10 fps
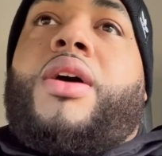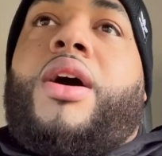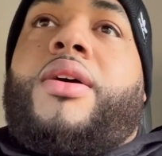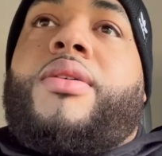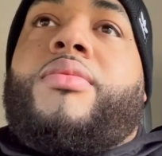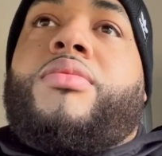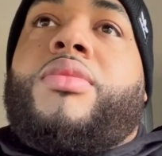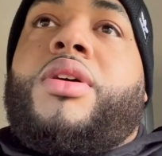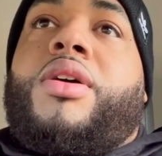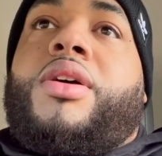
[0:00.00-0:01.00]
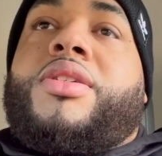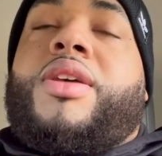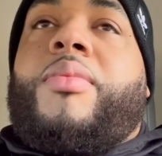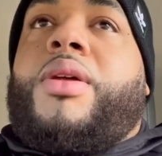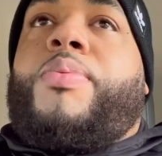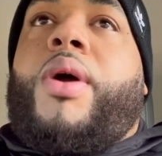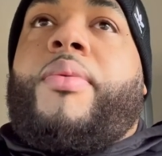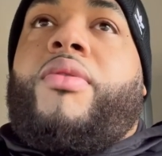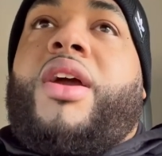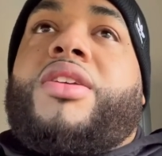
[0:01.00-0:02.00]
some of the
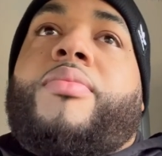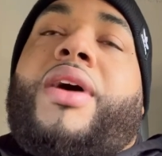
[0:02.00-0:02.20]
preparation,